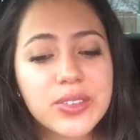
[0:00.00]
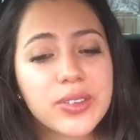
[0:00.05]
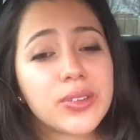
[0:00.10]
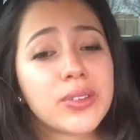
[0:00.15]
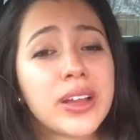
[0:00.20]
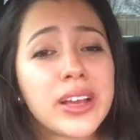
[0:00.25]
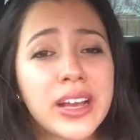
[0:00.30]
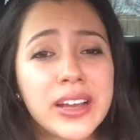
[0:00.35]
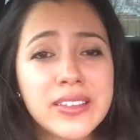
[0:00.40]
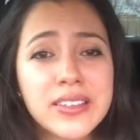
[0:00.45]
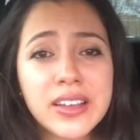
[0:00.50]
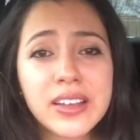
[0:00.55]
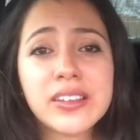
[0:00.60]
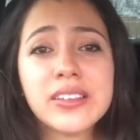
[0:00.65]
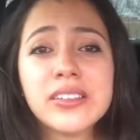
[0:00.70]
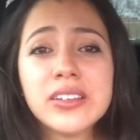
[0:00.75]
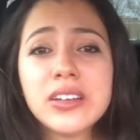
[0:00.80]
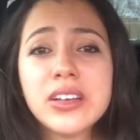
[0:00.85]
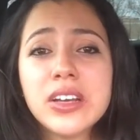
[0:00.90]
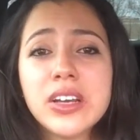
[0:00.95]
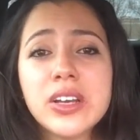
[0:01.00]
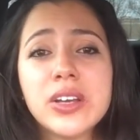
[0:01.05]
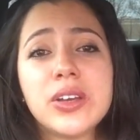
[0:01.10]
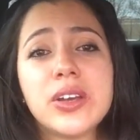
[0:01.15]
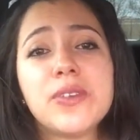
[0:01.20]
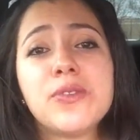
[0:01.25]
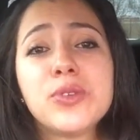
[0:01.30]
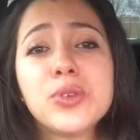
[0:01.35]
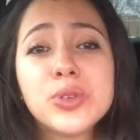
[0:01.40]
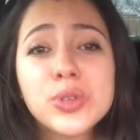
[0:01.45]
So like I said,
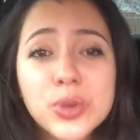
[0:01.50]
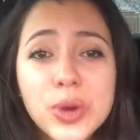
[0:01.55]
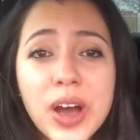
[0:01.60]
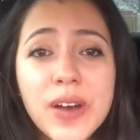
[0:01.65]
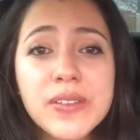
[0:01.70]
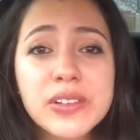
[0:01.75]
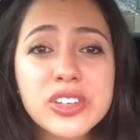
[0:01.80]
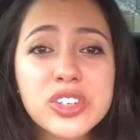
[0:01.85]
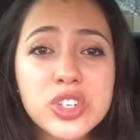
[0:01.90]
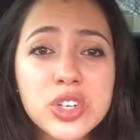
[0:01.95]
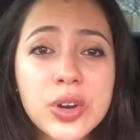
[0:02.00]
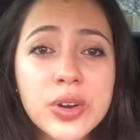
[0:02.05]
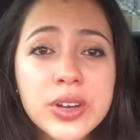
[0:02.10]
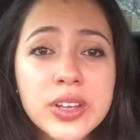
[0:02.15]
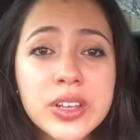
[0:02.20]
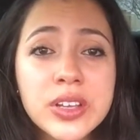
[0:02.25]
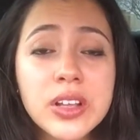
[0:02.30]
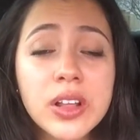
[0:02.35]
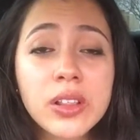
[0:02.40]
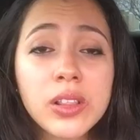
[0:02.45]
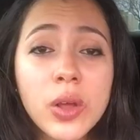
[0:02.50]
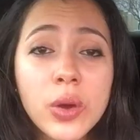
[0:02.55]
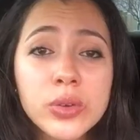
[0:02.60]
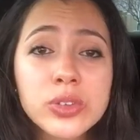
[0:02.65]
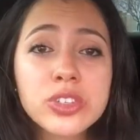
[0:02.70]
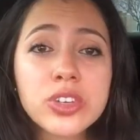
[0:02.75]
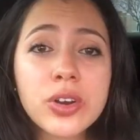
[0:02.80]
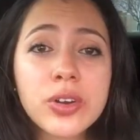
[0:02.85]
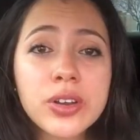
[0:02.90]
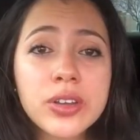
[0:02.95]
if you do have a low
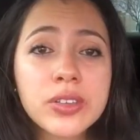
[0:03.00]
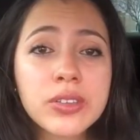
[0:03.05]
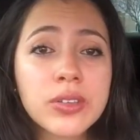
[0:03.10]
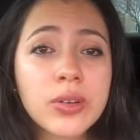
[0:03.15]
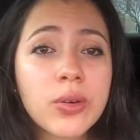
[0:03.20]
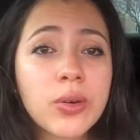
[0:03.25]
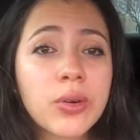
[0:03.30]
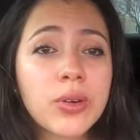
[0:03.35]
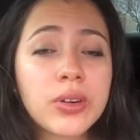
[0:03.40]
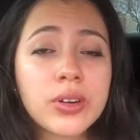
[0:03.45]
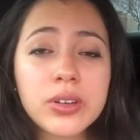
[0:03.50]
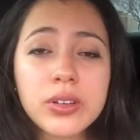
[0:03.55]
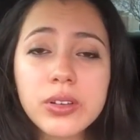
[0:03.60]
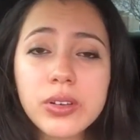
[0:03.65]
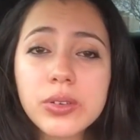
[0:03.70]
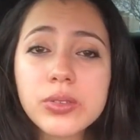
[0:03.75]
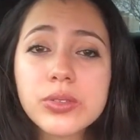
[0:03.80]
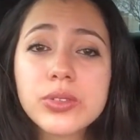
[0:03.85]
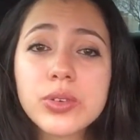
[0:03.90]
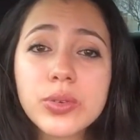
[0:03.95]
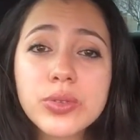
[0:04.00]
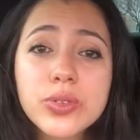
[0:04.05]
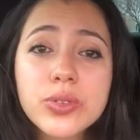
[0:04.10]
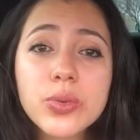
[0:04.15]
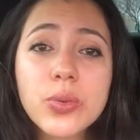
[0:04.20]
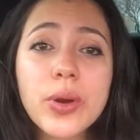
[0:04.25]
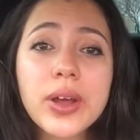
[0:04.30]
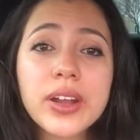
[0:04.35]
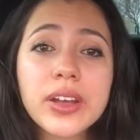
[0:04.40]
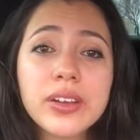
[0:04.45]
GRE score, don't
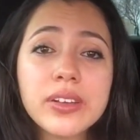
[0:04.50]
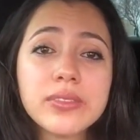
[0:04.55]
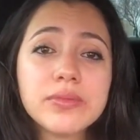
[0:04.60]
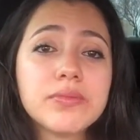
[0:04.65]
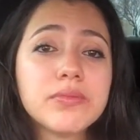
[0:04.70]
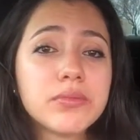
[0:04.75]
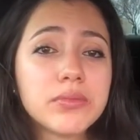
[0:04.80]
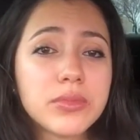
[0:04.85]
sweat it.